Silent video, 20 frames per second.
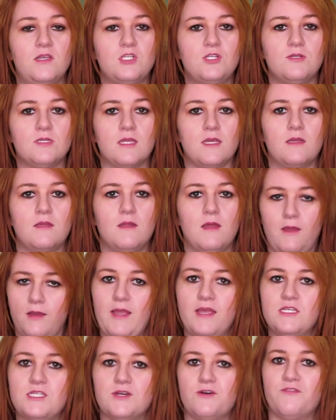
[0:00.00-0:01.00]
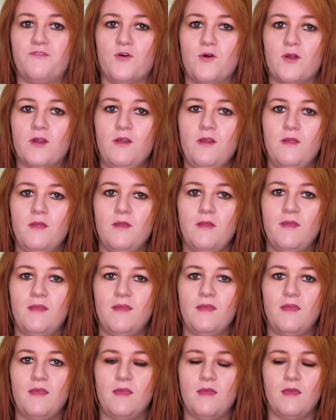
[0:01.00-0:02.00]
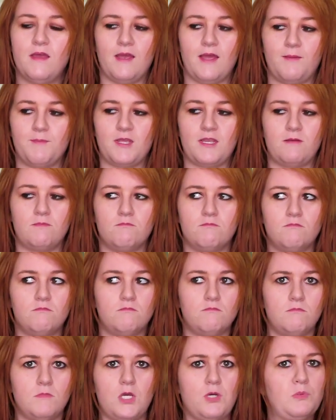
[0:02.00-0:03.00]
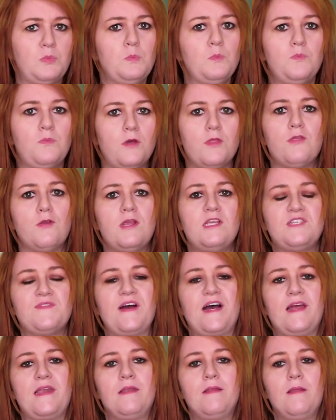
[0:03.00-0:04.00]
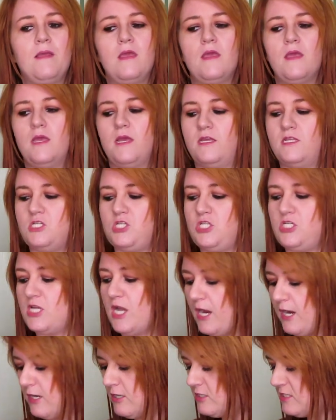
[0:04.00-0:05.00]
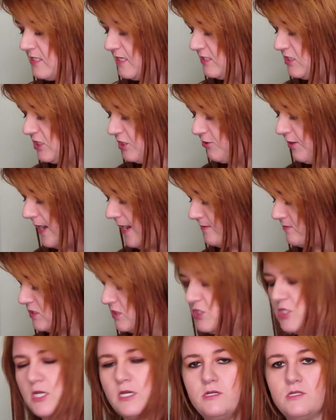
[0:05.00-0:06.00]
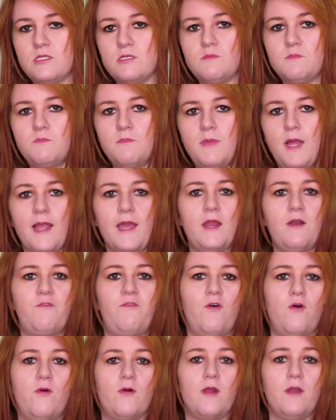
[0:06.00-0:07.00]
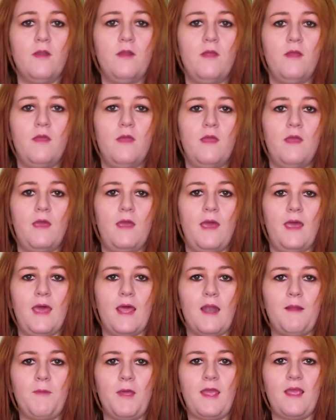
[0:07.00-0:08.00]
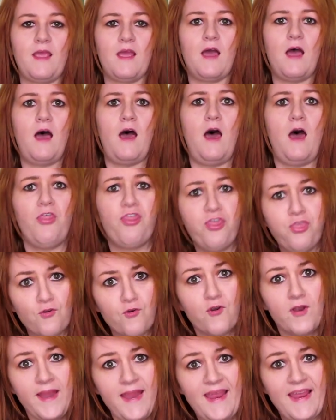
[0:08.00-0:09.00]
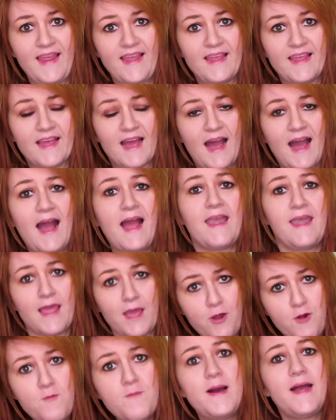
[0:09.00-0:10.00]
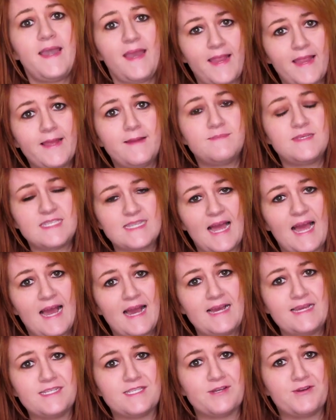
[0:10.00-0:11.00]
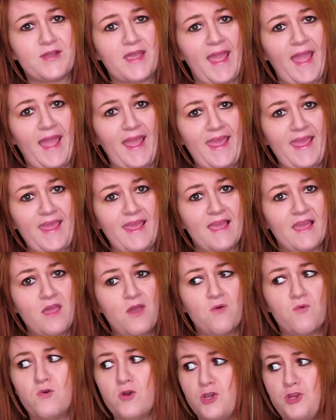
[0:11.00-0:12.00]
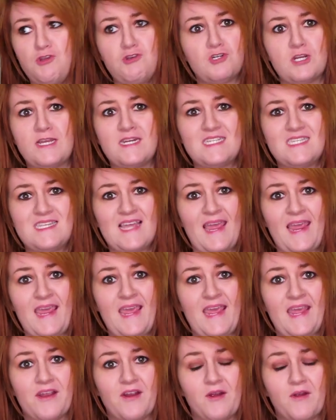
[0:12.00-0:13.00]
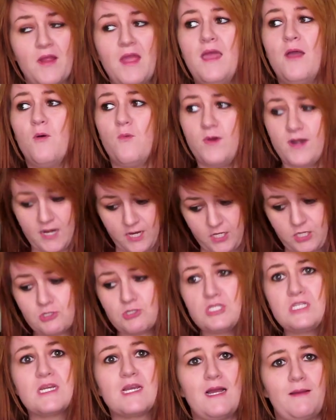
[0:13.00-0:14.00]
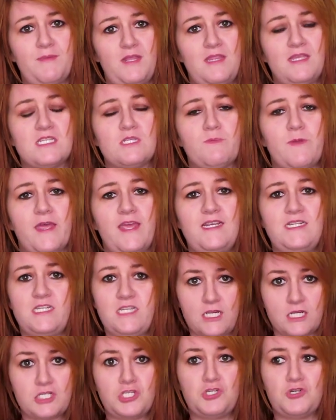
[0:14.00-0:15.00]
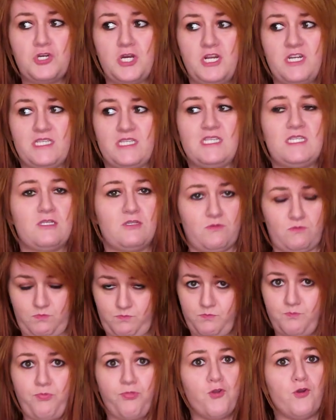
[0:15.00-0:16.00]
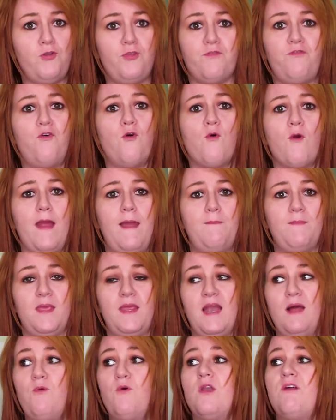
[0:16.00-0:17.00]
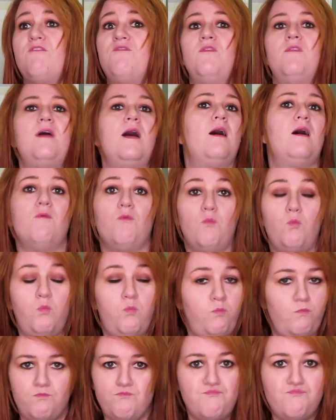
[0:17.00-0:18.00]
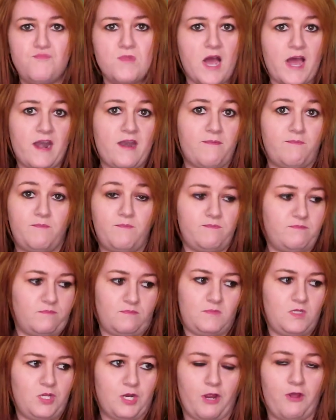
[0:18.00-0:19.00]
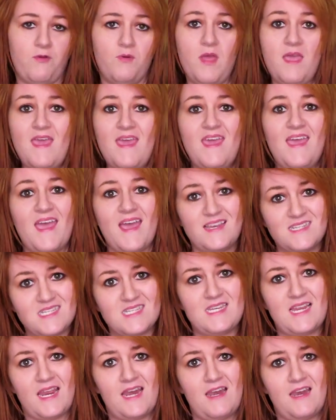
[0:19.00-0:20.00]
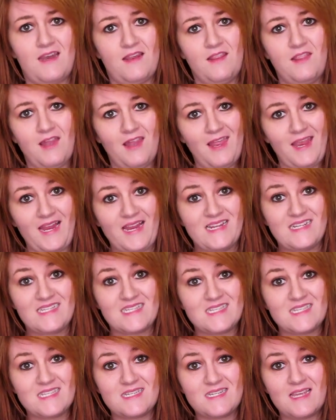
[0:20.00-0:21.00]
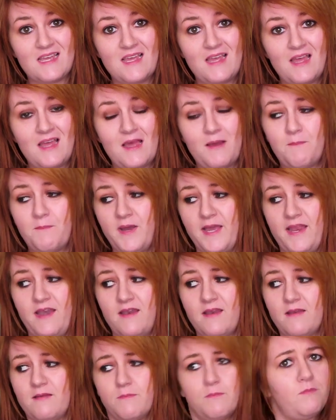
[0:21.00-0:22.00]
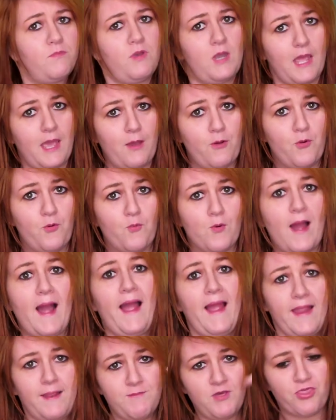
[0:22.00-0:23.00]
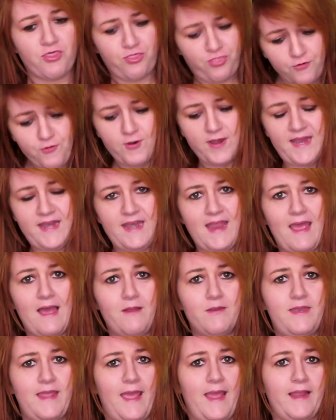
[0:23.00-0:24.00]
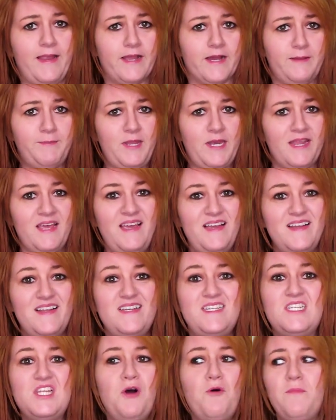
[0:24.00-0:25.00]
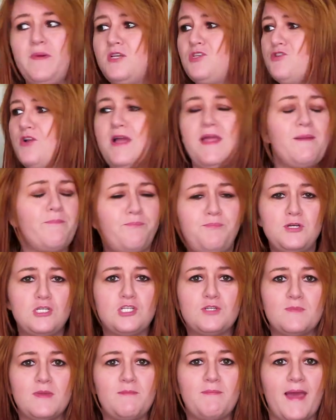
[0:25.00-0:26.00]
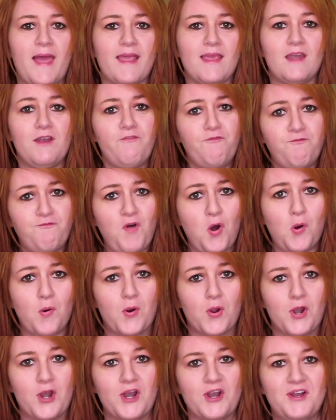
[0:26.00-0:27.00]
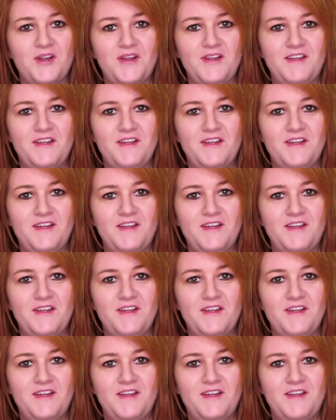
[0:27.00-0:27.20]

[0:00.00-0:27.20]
And she was like, okay, so a four? I'm like, no, a three's fine. And she turns and she grabs and she goes, I got a four. And I'm like, a three. I know my damn size, okay? What are you trying to say here? When I used to come in this place, yes, you could have threw the four at me and I would have uh, not, have, you know, hesitated in the least. But no, I am a three now, Dadgummin. and don't be trying to push me back in a four.